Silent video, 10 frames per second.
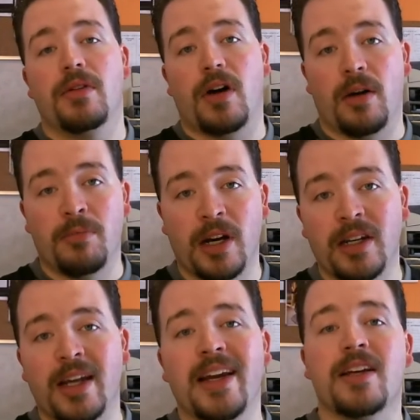on
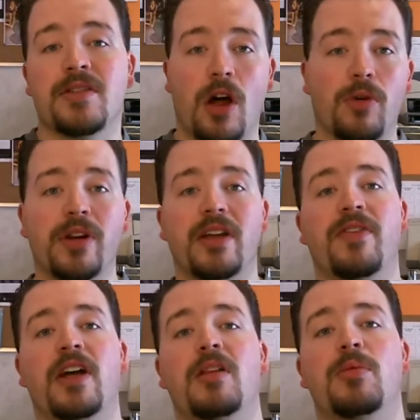Monday is already
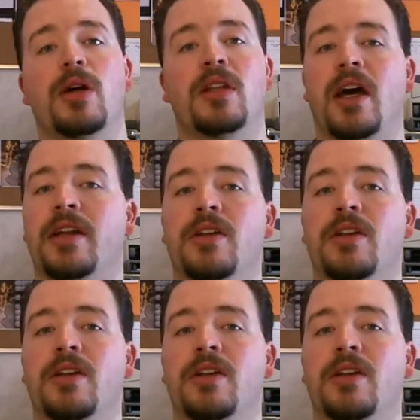available online,